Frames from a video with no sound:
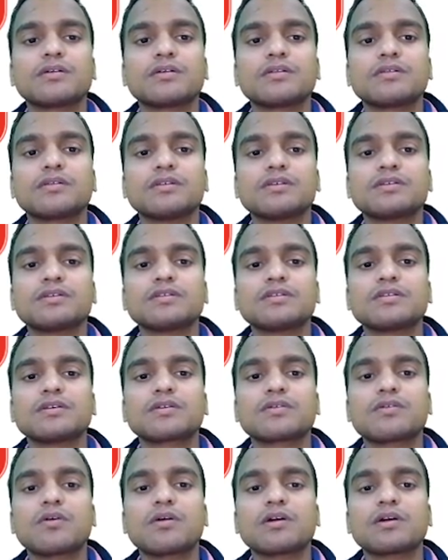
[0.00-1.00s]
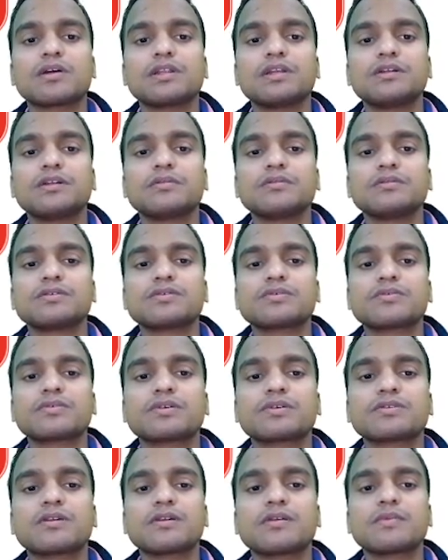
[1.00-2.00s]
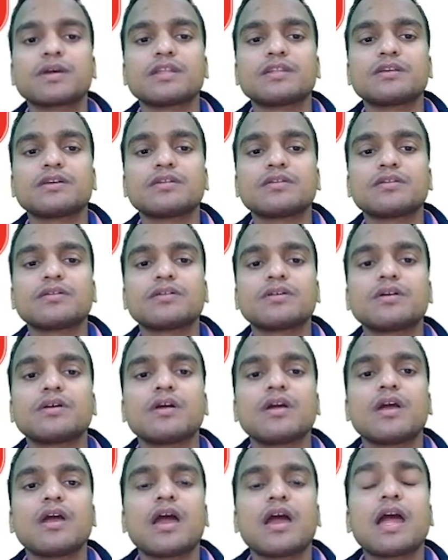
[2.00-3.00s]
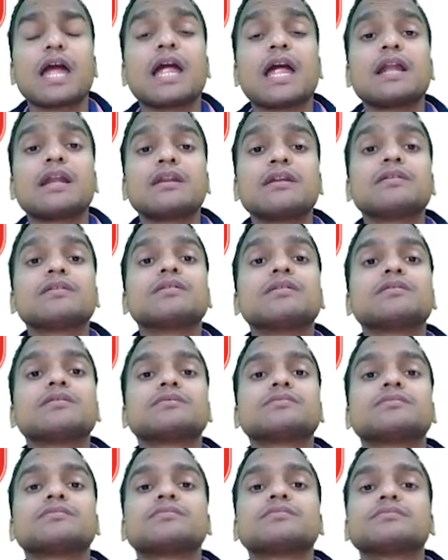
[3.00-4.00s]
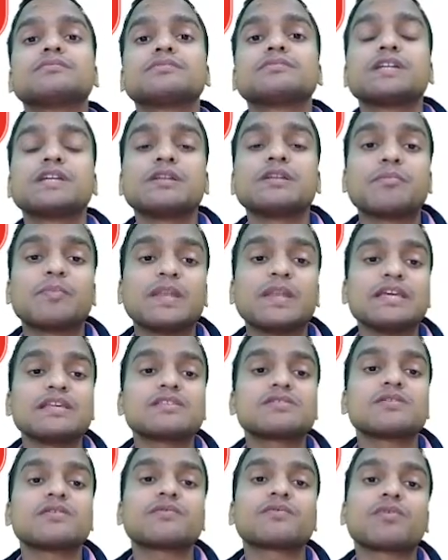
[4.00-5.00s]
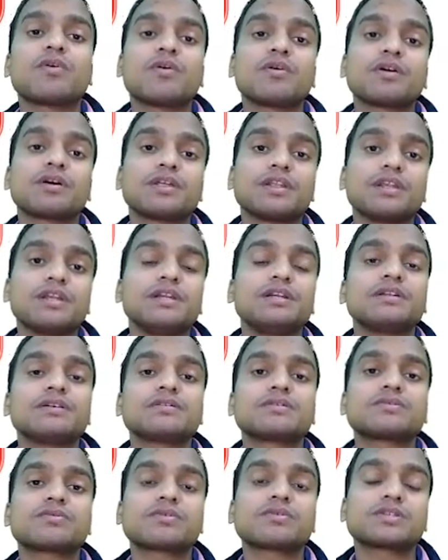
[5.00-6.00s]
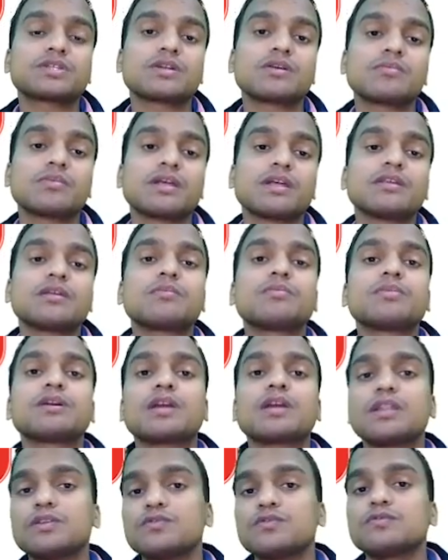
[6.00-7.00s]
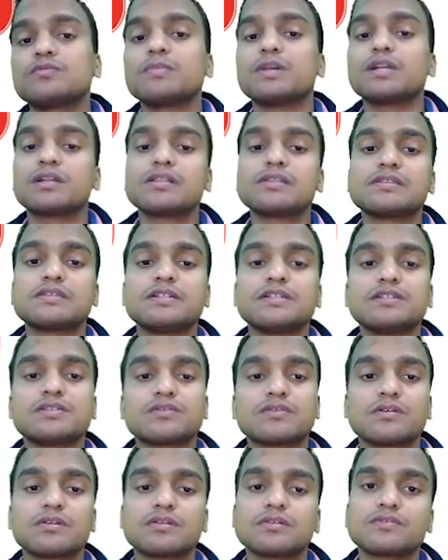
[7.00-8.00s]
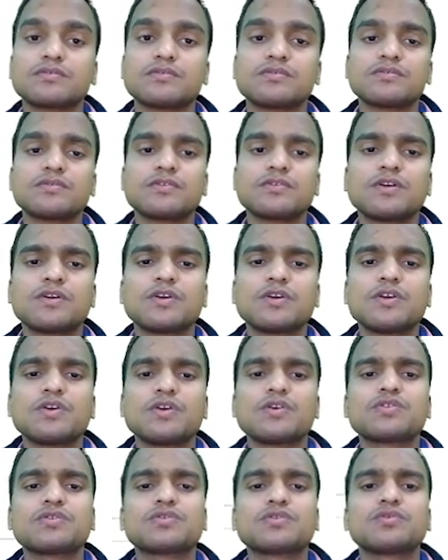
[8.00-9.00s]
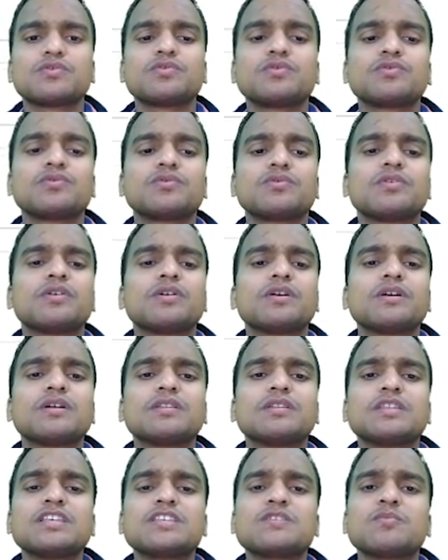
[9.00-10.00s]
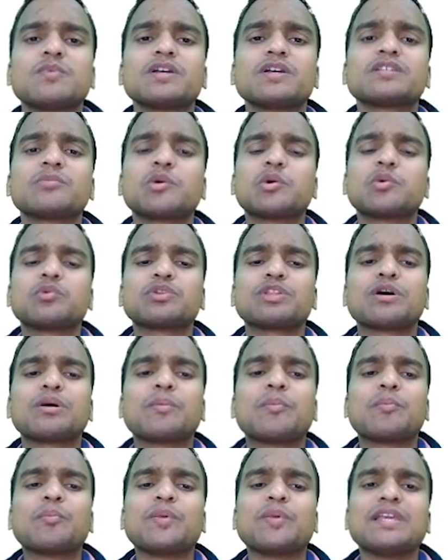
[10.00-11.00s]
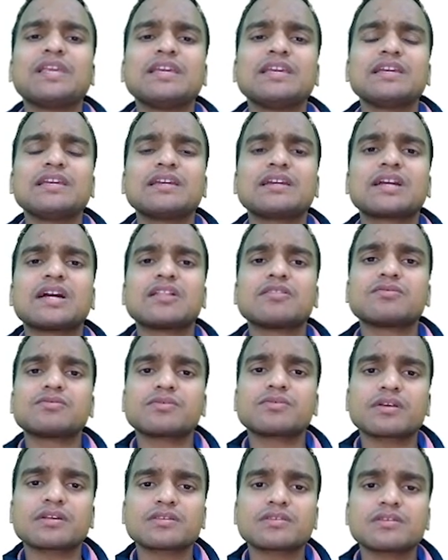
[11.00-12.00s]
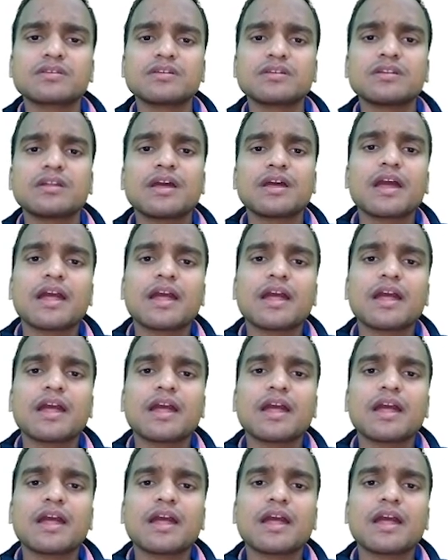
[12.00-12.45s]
this is the concrete structural barrier, and in place of concrete structural barrier, we can use metal sheets also. So this was about the pre-construction